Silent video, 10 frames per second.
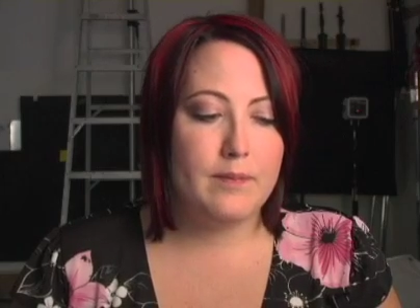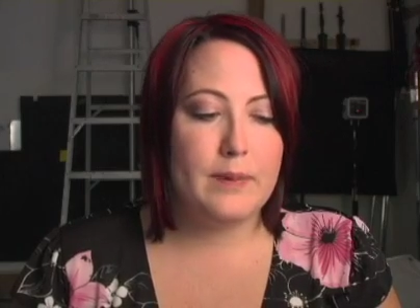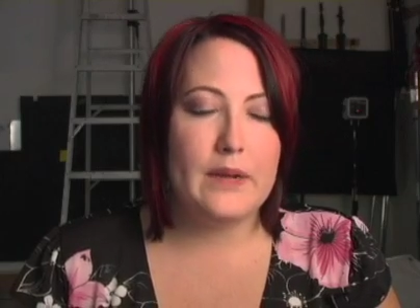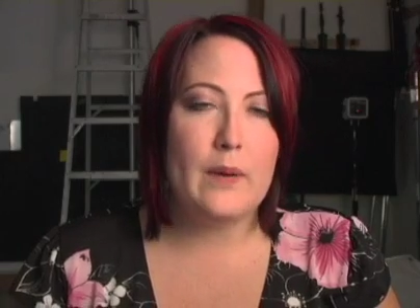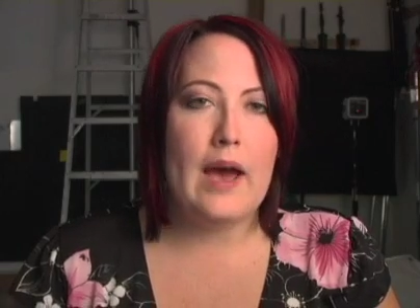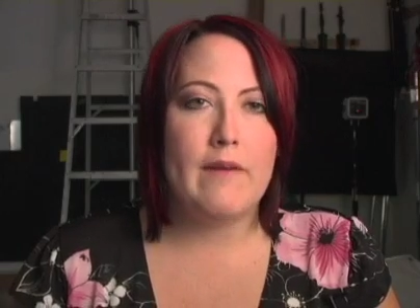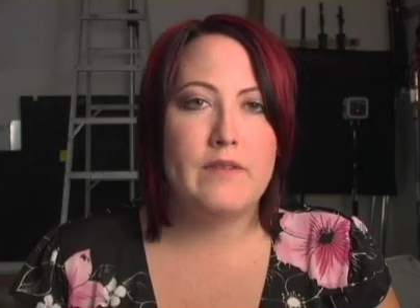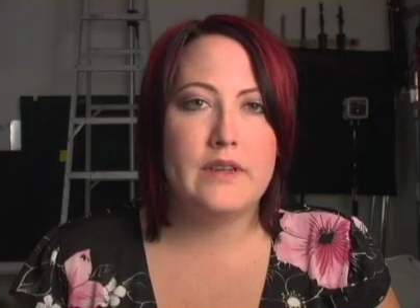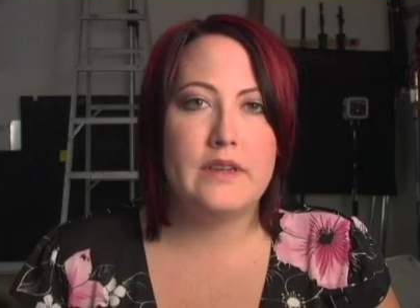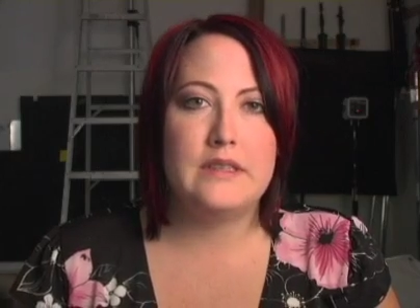But you have
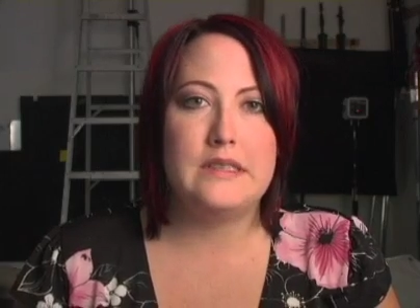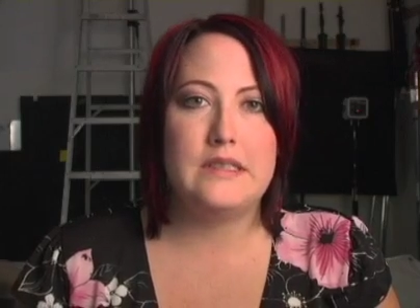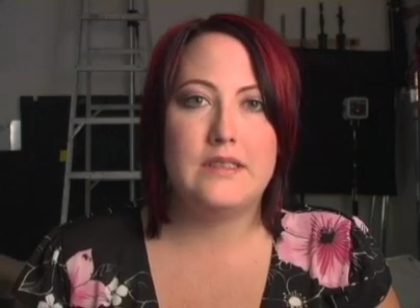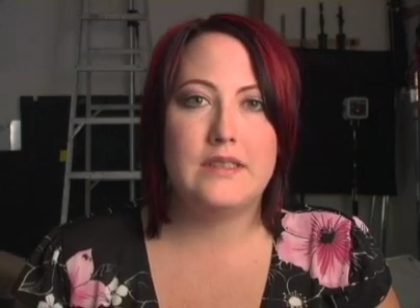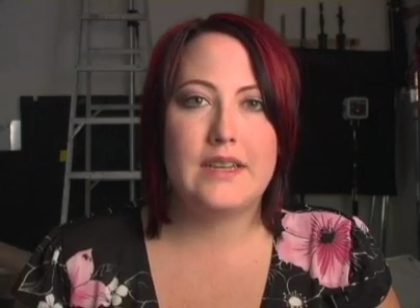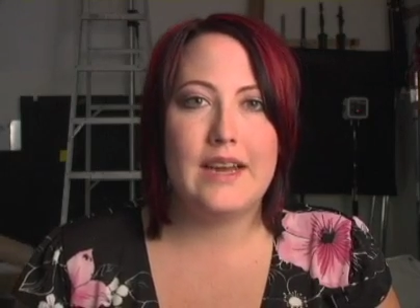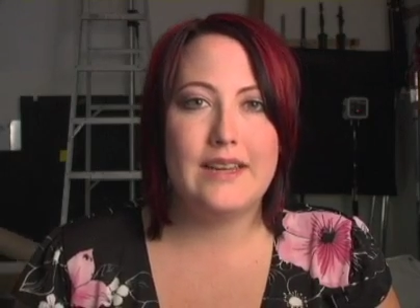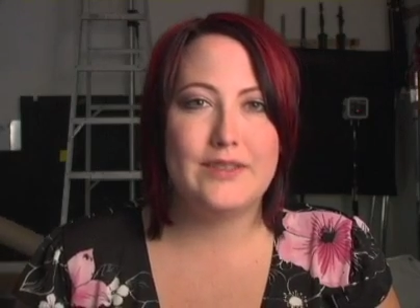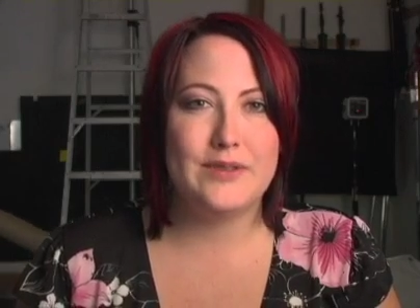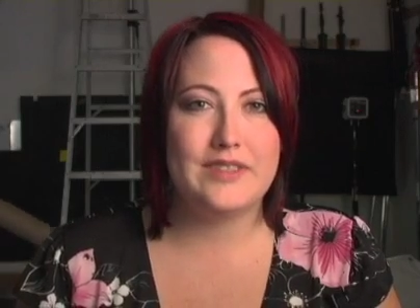to kind
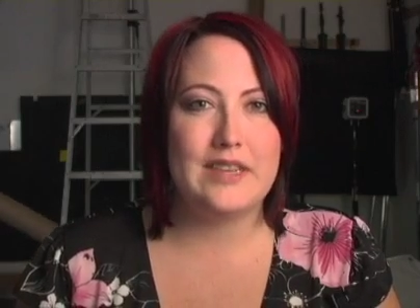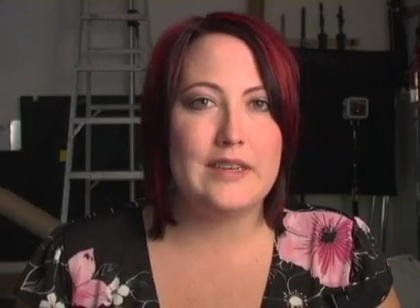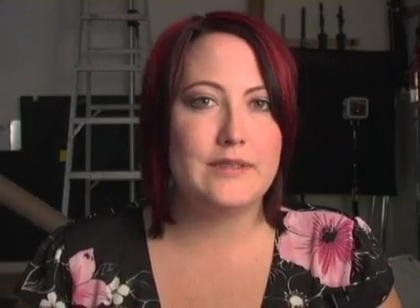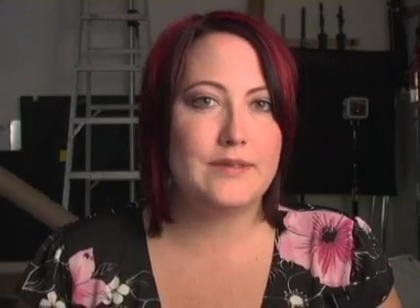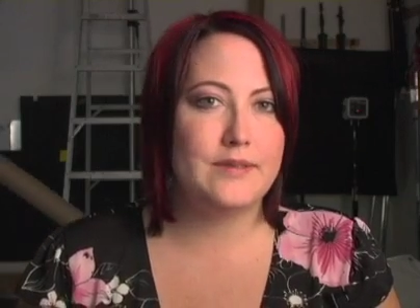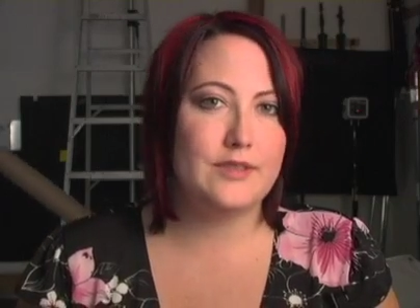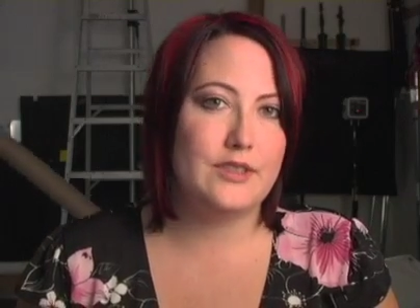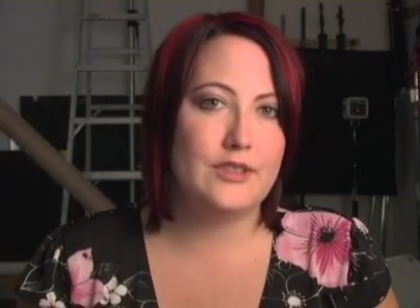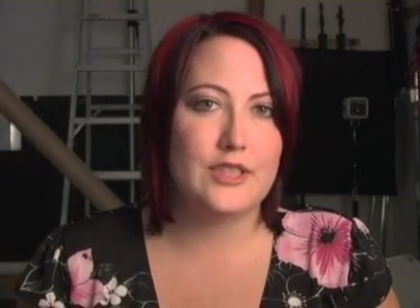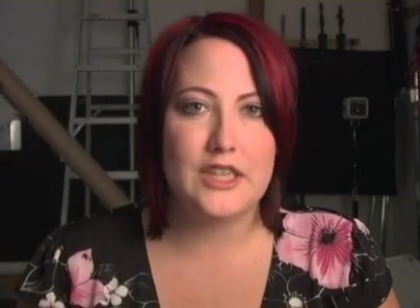of do a
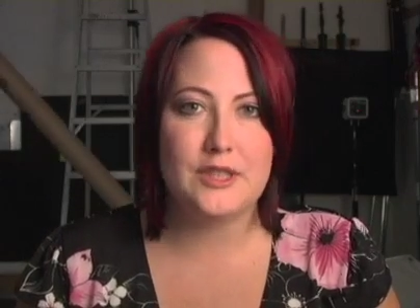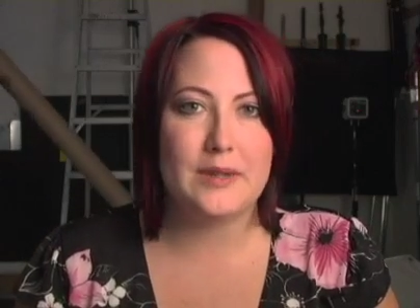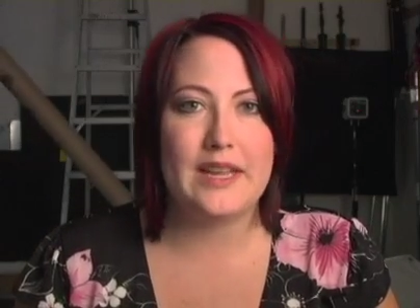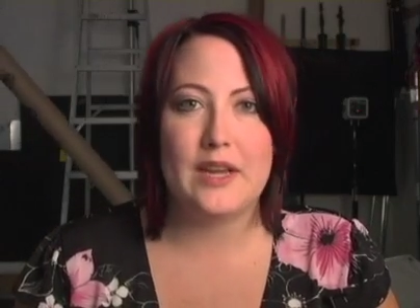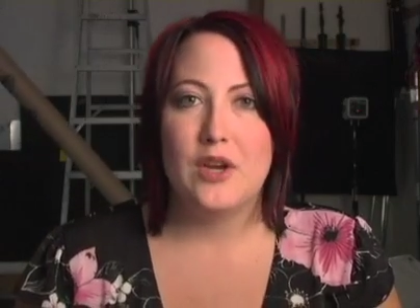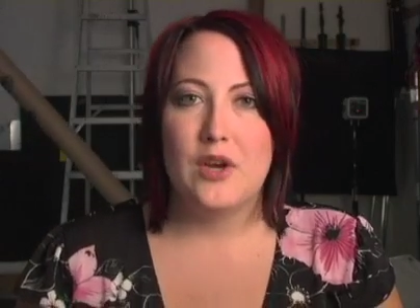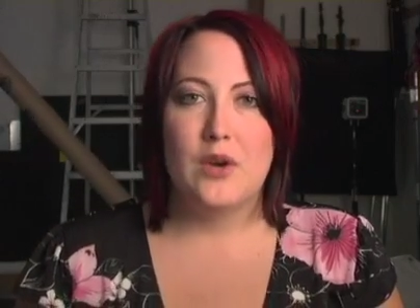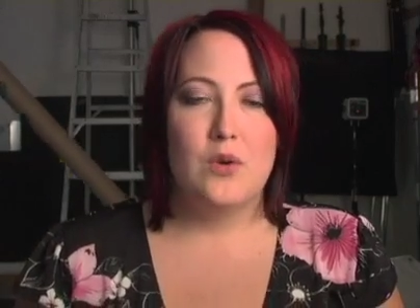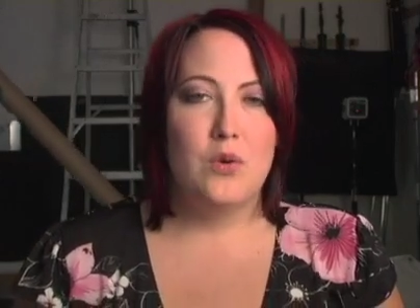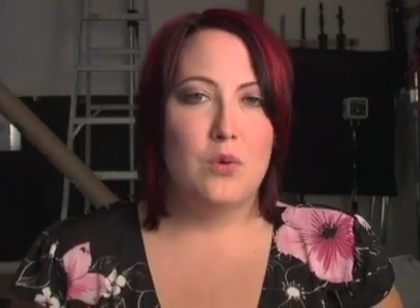self-judgment, like
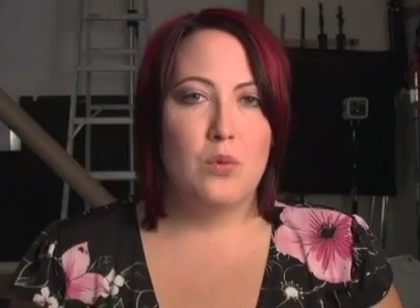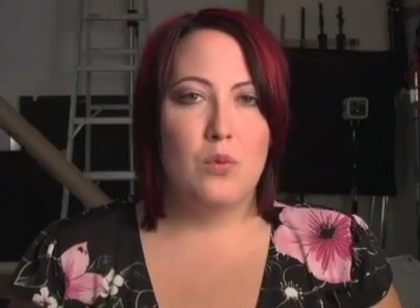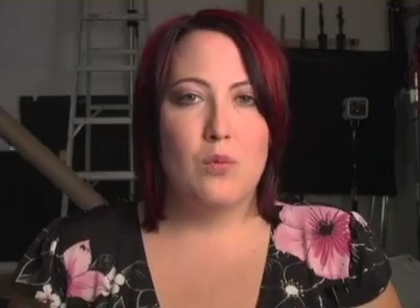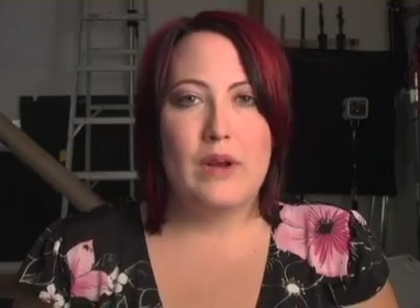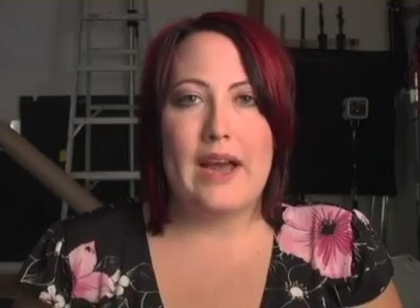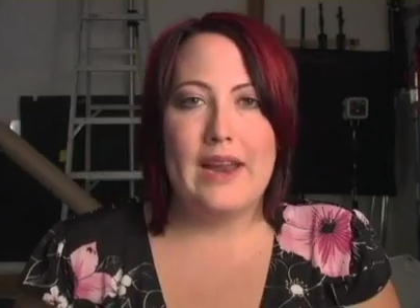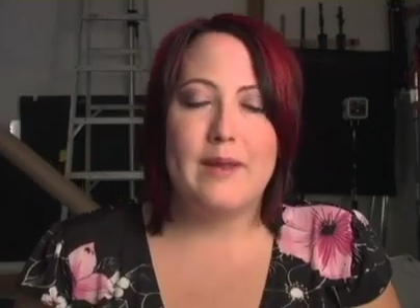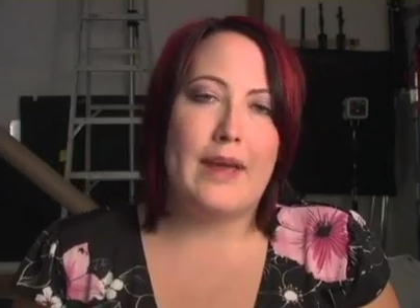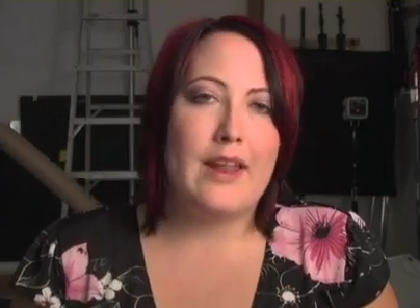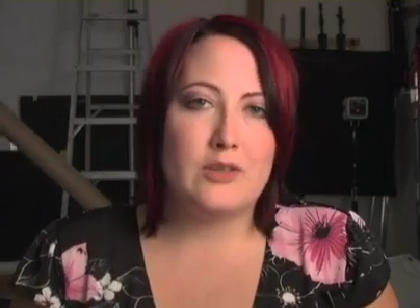what kind
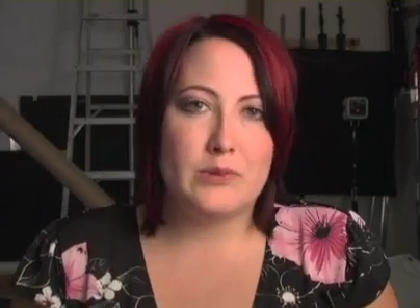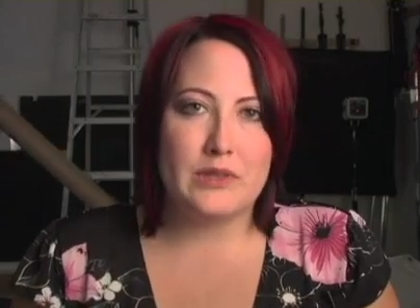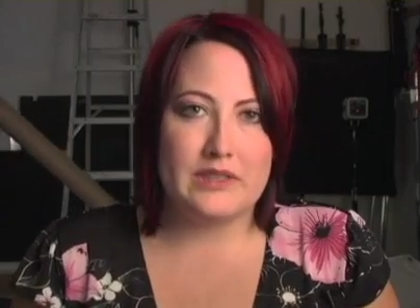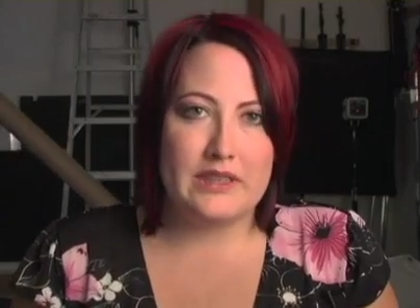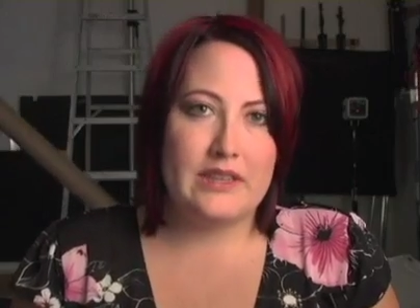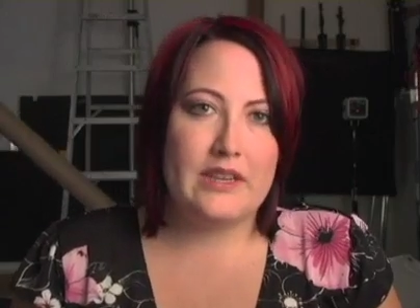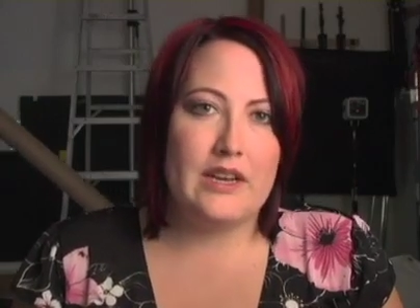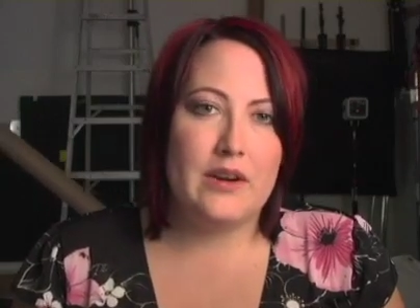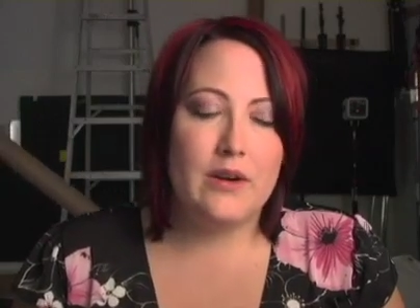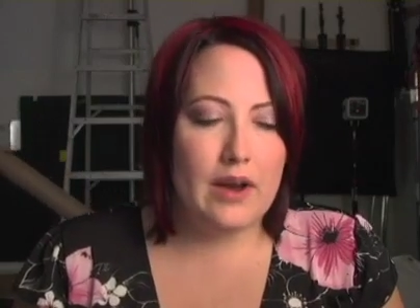of manageable is it, You
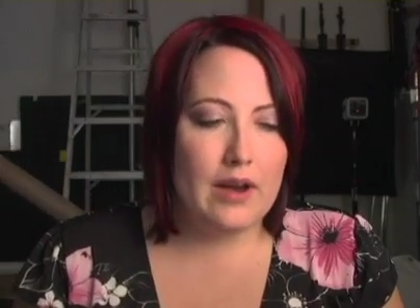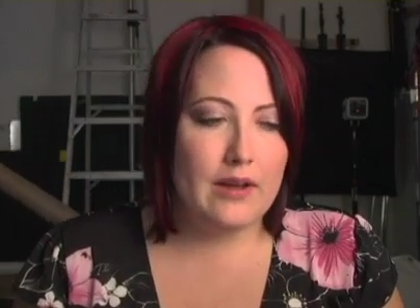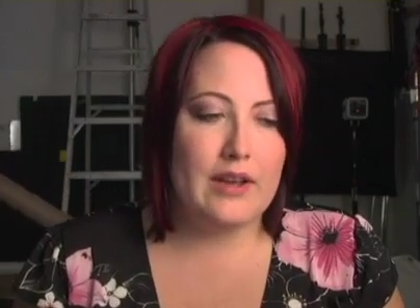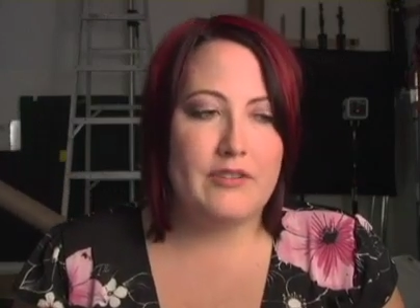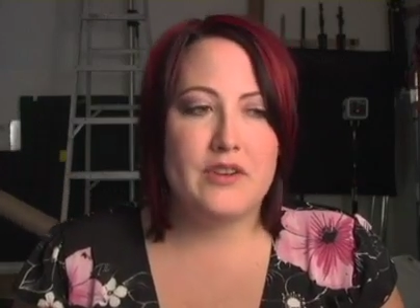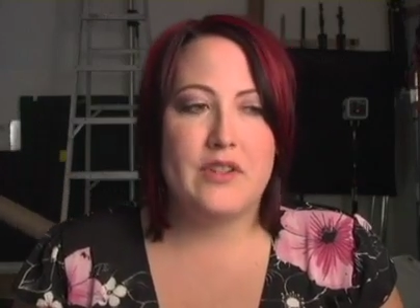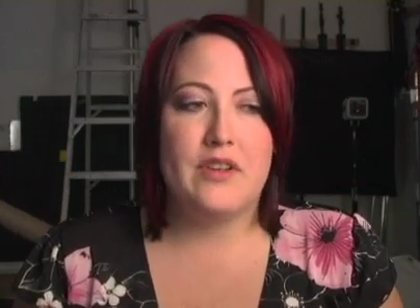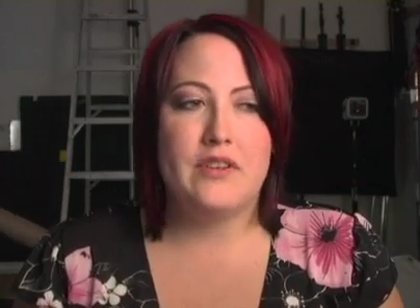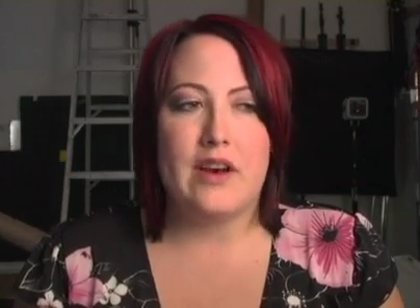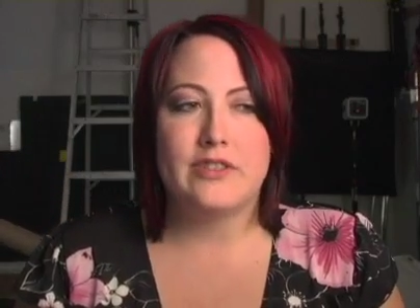have to go to
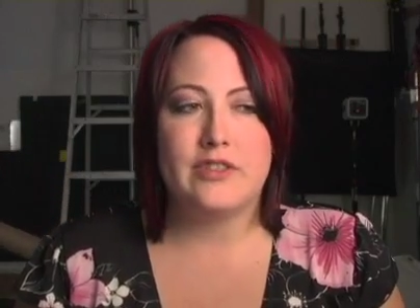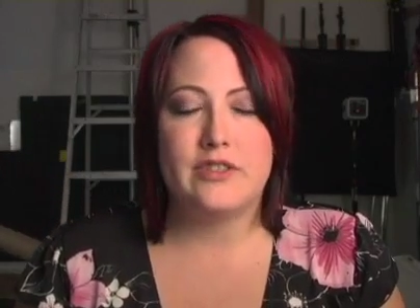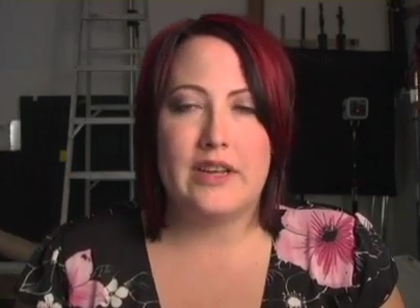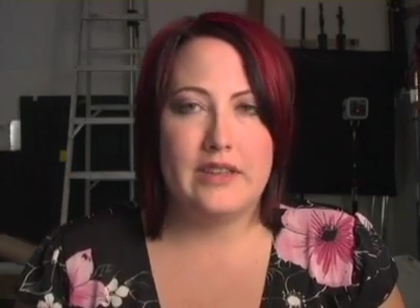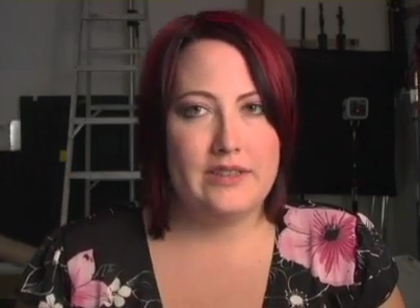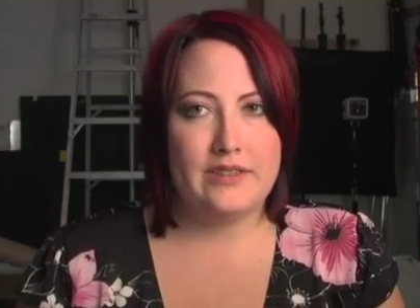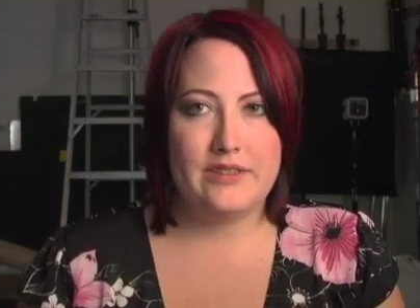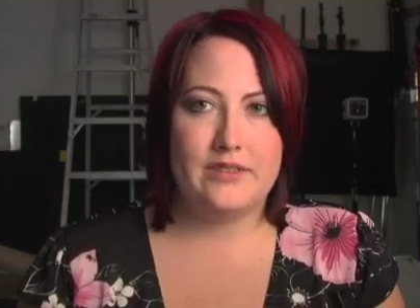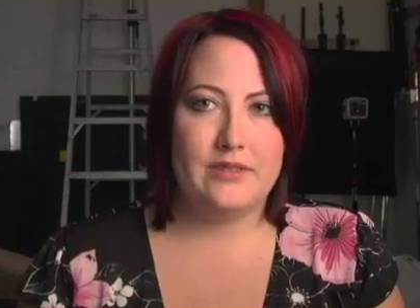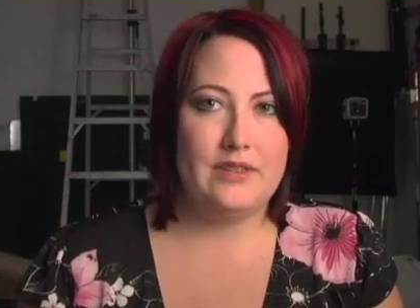the doctors at least,